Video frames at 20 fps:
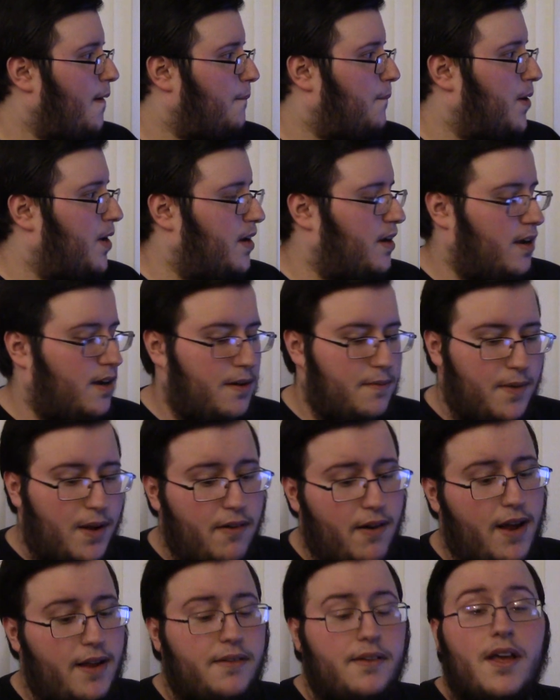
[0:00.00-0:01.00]
But,
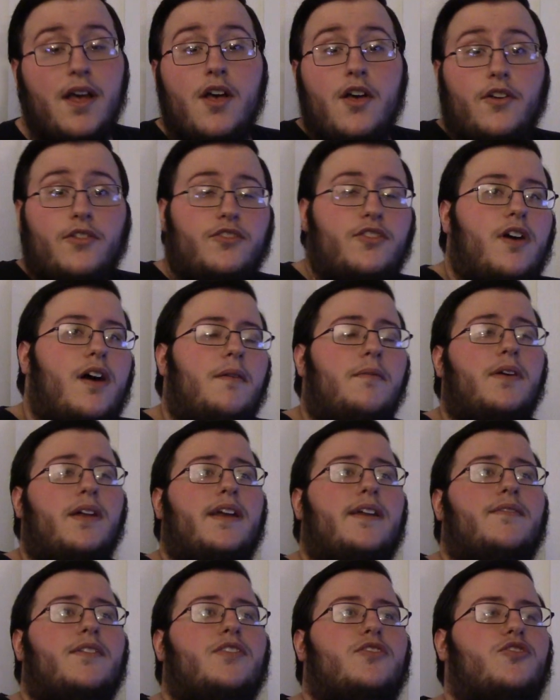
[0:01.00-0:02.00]
alright. So, I'm going to
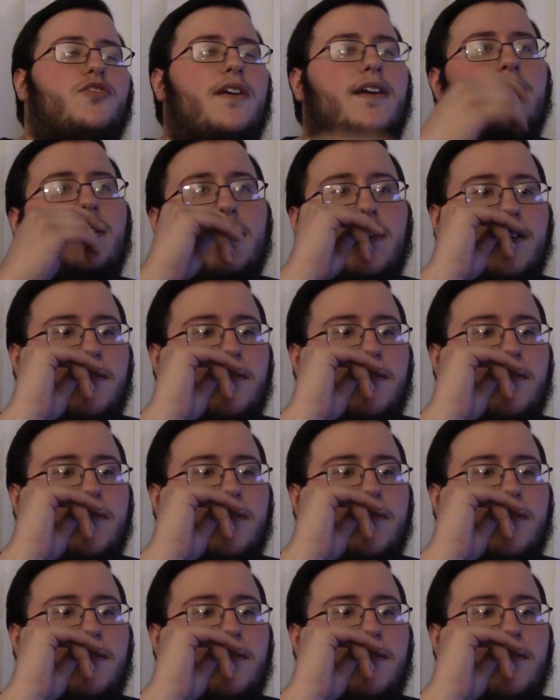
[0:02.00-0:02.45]
give this trailer.